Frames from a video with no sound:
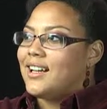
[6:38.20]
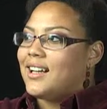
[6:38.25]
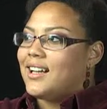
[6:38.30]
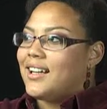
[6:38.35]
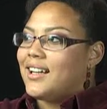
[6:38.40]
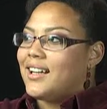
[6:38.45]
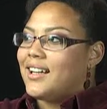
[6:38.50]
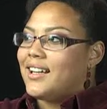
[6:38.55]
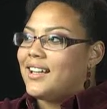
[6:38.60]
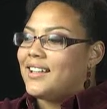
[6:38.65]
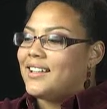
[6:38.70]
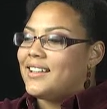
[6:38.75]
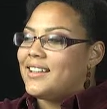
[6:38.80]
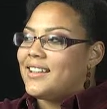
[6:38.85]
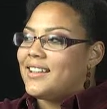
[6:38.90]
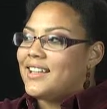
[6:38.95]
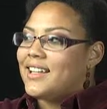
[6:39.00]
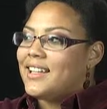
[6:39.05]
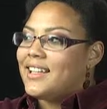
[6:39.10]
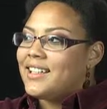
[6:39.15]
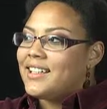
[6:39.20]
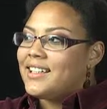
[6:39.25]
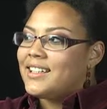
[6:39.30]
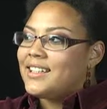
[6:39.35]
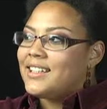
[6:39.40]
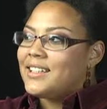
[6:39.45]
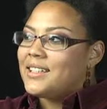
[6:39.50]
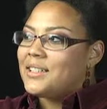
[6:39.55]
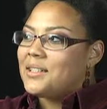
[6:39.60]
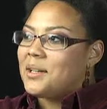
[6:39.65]
I think
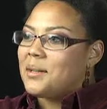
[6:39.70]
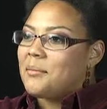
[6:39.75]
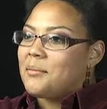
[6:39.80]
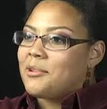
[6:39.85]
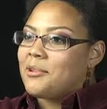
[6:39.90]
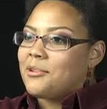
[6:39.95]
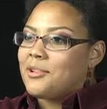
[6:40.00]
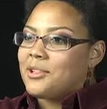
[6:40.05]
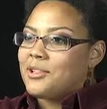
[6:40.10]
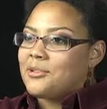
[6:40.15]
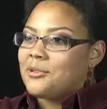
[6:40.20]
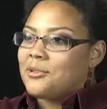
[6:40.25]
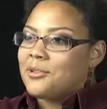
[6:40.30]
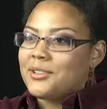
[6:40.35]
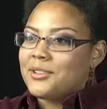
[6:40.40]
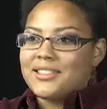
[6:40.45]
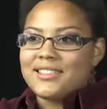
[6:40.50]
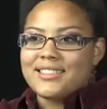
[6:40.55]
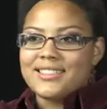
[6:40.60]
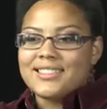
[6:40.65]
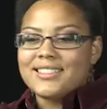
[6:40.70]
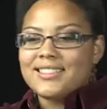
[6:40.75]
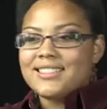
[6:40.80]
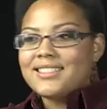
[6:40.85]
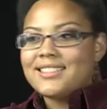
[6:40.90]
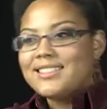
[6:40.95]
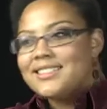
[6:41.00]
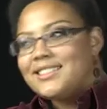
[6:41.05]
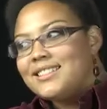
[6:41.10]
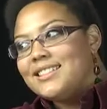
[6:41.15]
I'm going
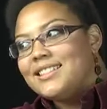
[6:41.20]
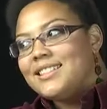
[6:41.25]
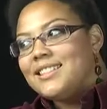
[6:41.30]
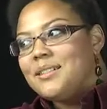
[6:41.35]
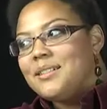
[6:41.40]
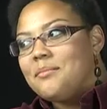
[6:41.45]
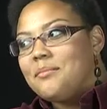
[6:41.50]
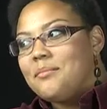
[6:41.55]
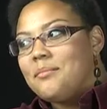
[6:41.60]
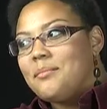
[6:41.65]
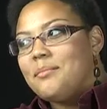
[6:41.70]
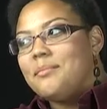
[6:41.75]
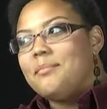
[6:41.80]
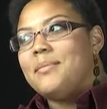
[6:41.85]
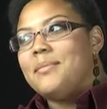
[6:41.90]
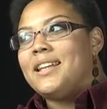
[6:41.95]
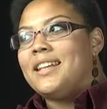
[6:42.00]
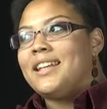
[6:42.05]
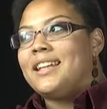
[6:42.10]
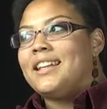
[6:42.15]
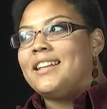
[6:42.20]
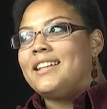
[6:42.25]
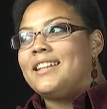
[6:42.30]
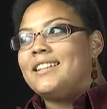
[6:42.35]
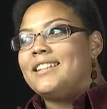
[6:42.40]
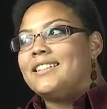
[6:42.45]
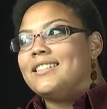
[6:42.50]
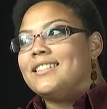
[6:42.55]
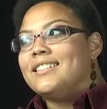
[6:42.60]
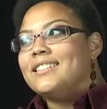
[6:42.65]
towards
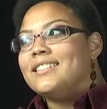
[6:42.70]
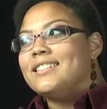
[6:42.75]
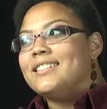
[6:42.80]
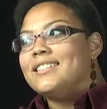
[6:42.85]
being